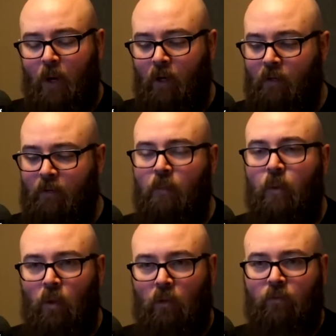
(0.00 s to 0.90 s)

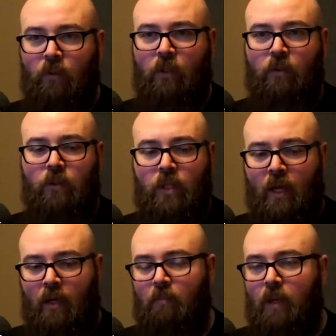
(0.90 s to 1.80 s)
development workflows
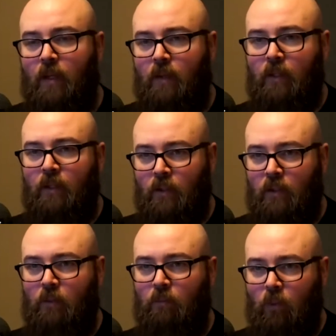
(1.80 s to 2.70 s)
and make things a
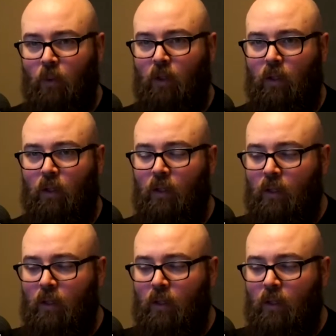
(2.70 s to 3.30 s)
little more